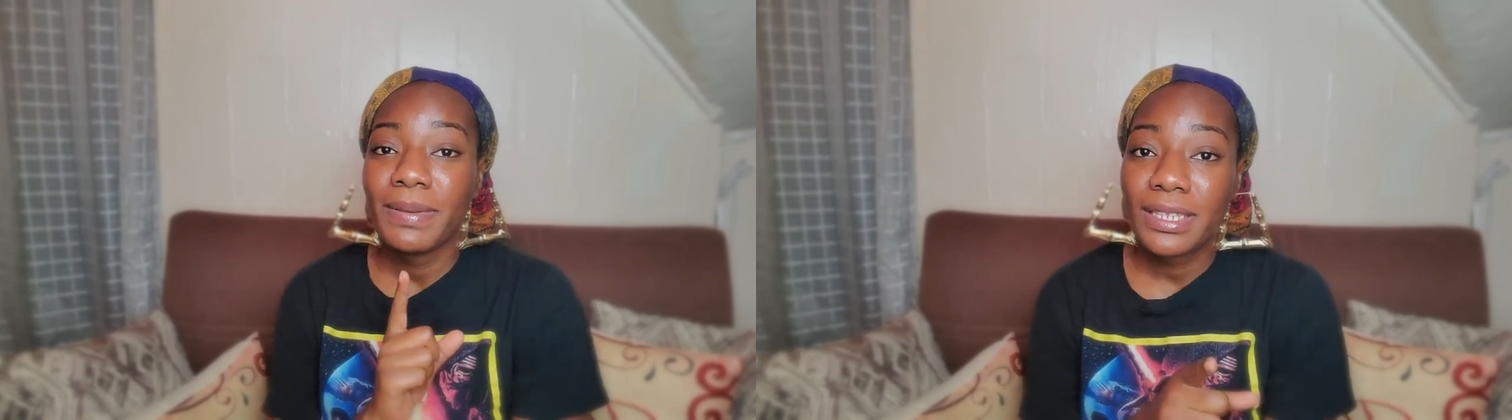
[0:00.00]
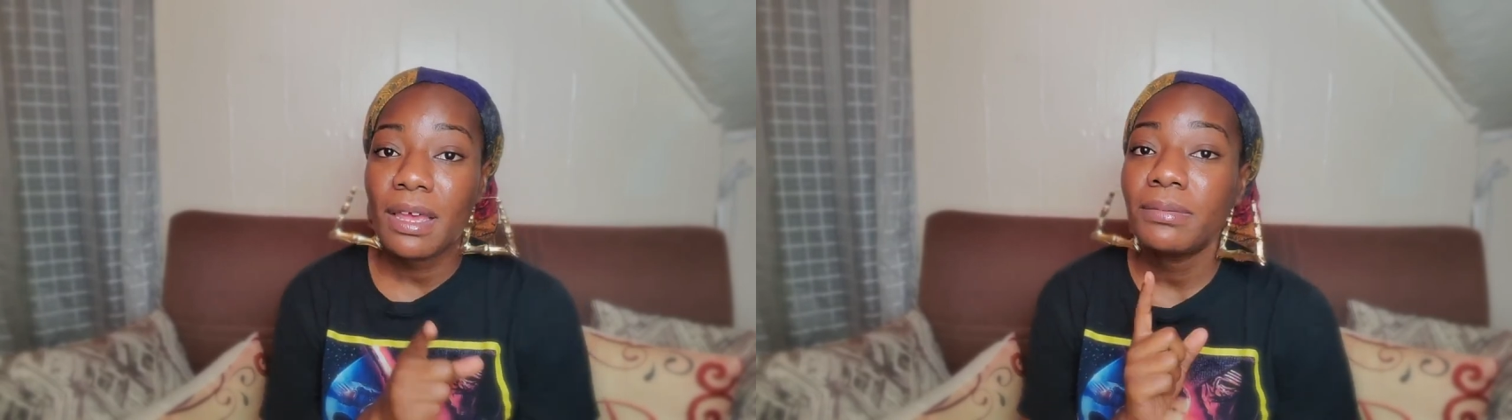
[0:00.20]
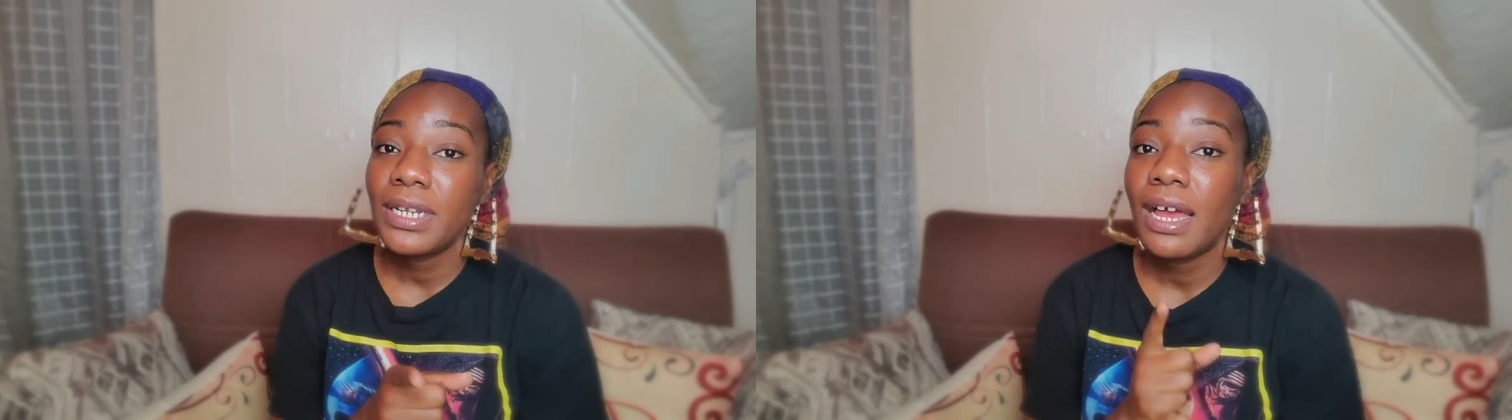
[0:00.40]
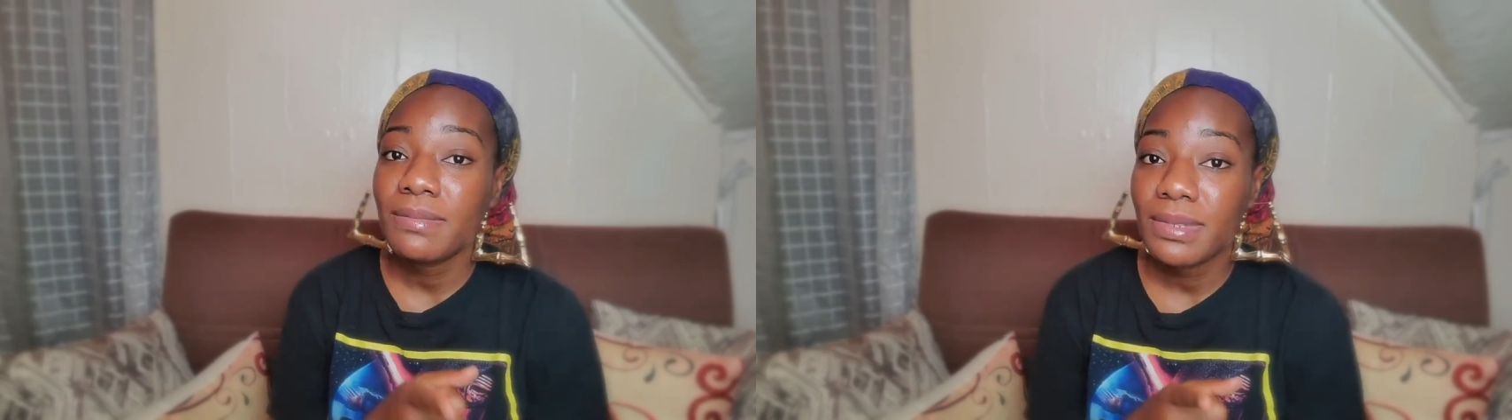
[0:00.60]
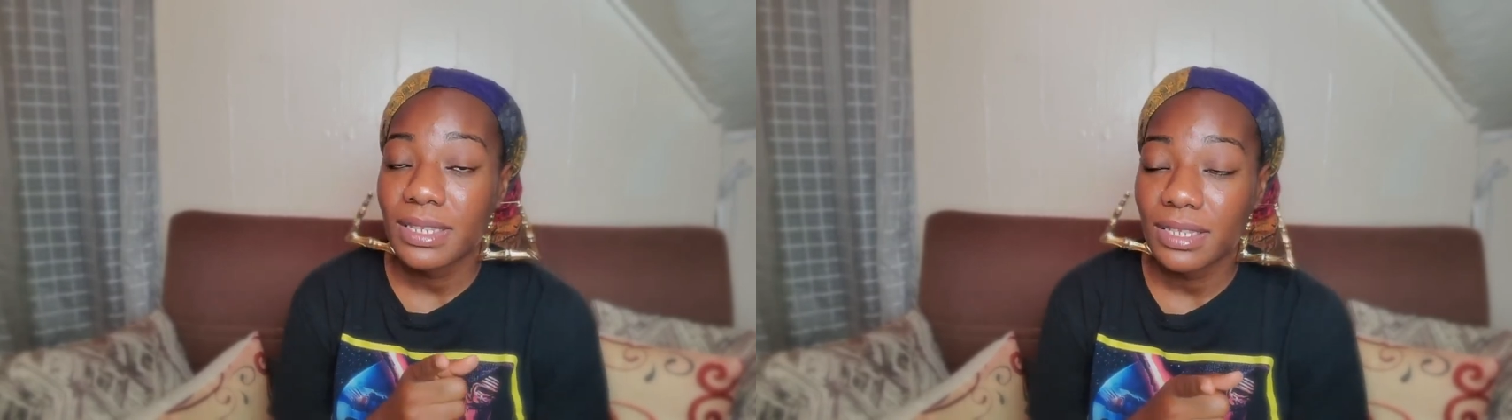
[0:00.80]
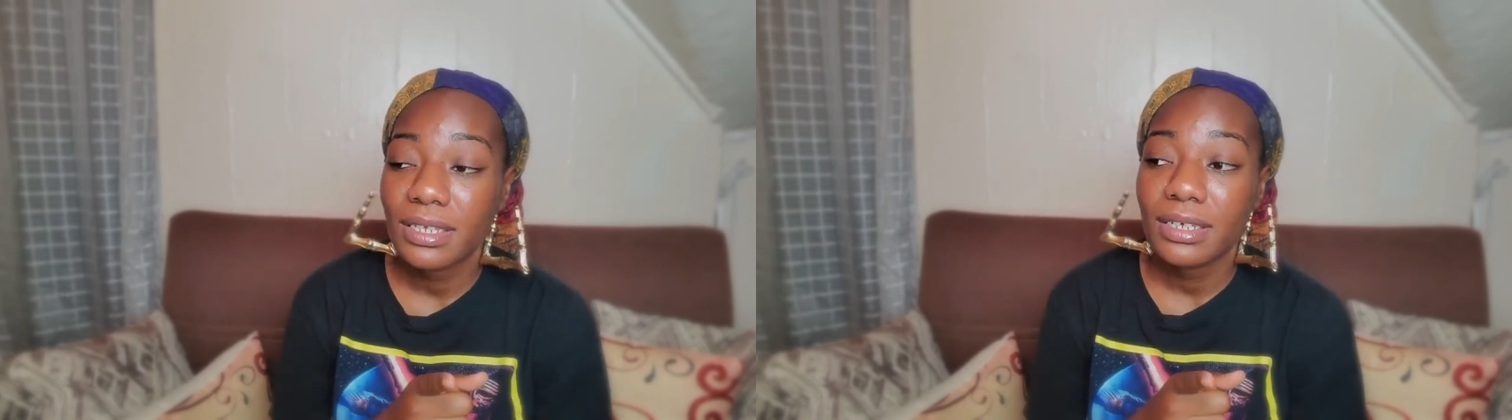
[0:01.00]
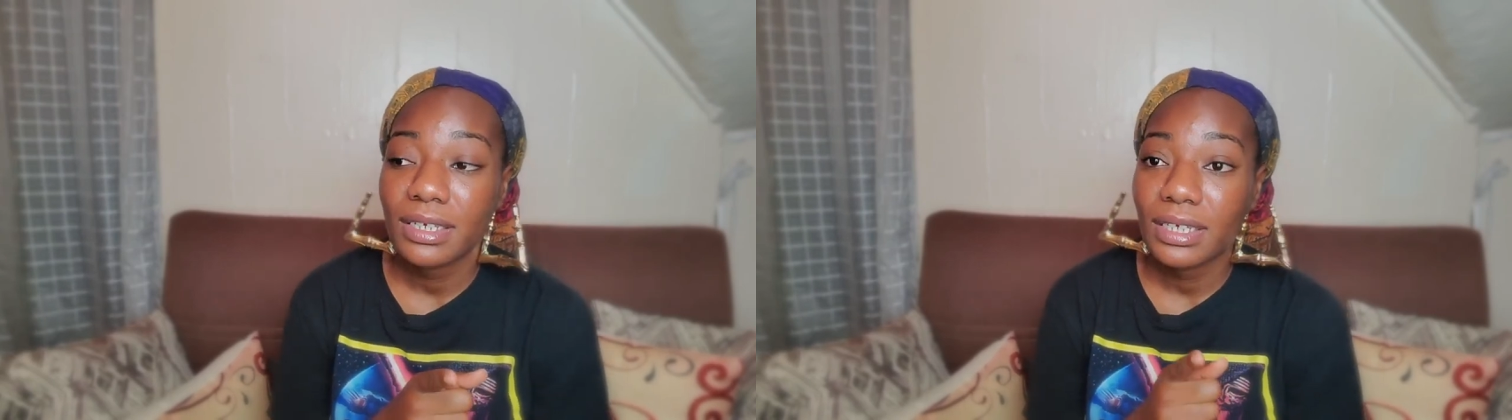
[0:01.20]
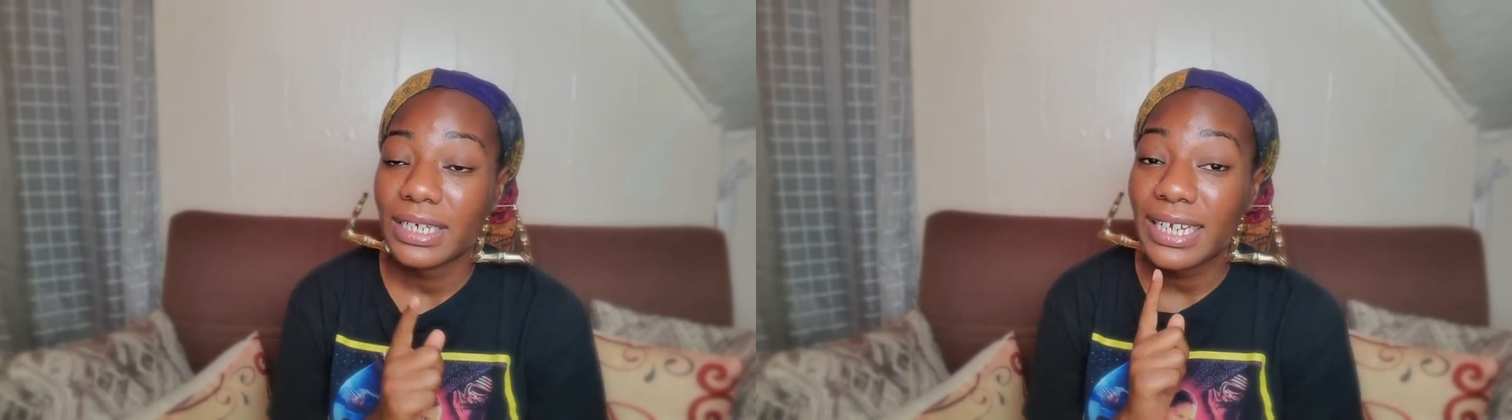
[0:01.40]
sometimes
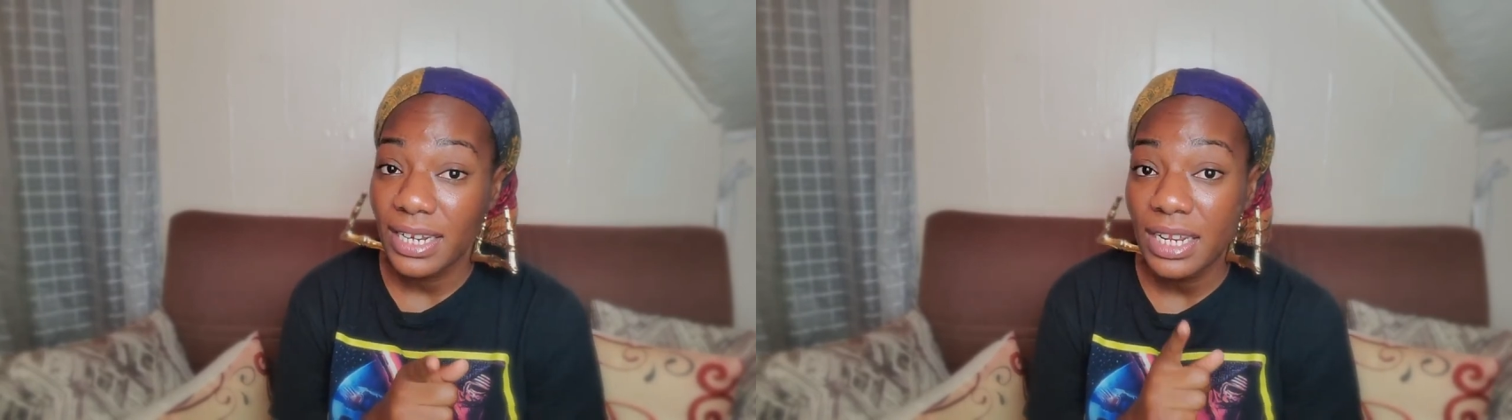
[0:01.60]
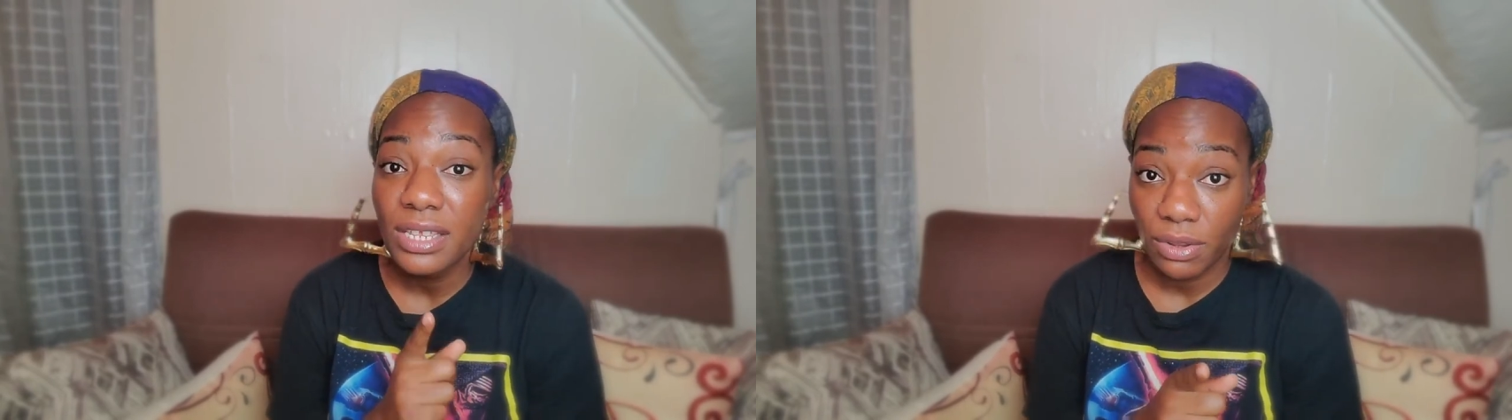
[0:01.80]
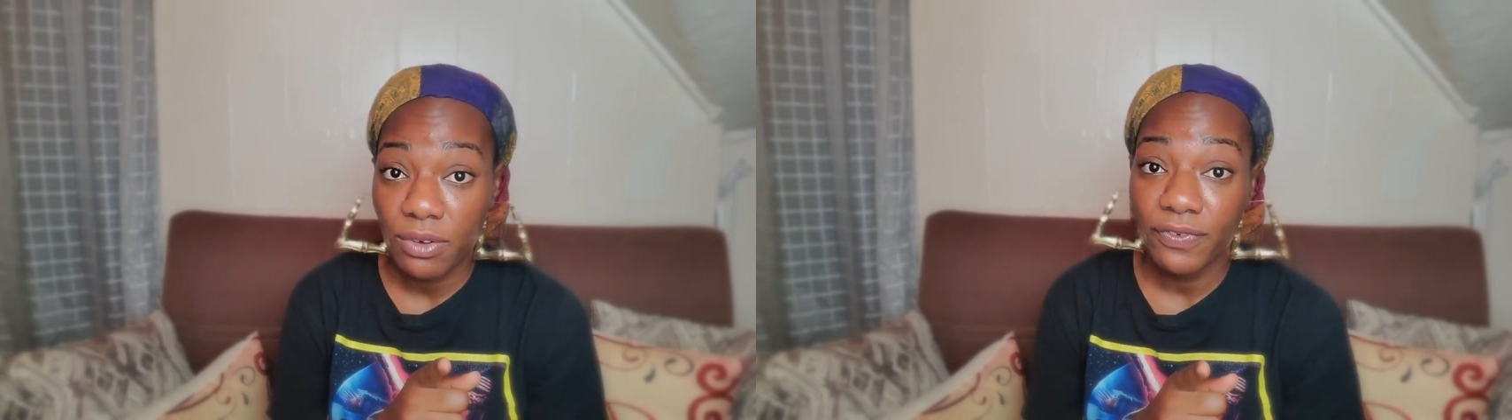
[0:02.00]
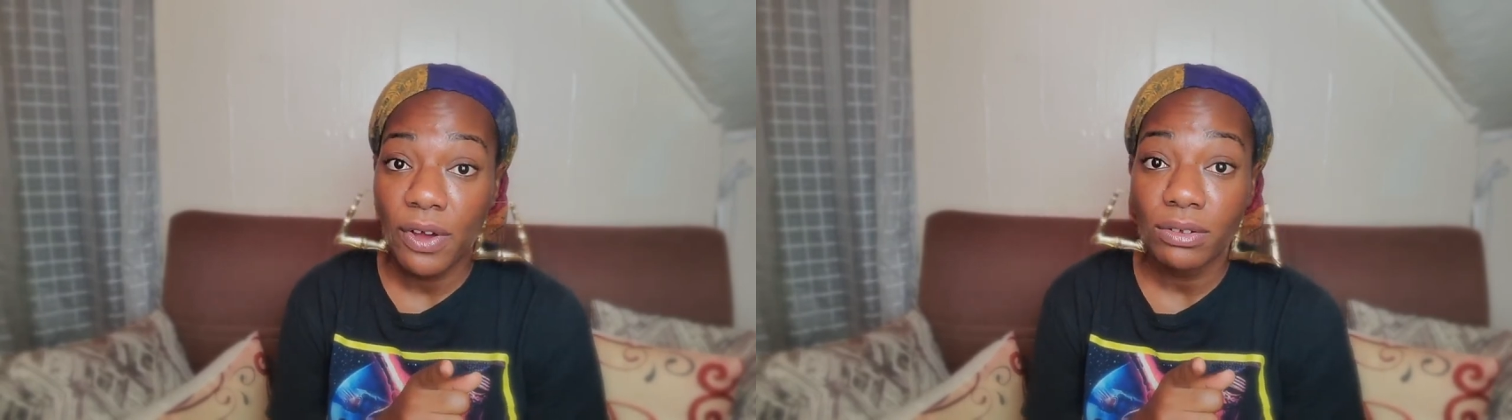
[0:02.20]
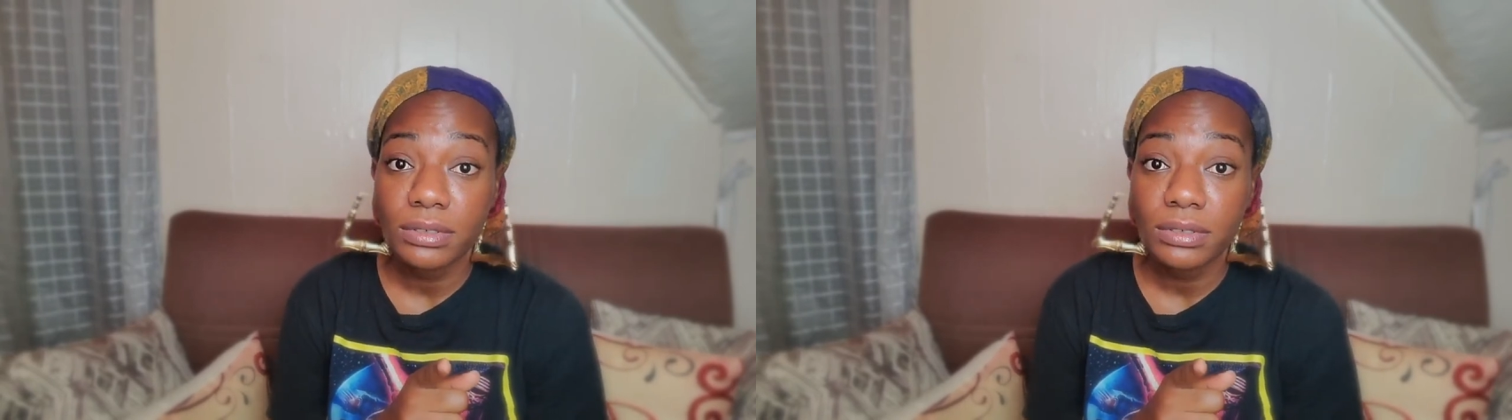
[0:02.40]
it is your fault.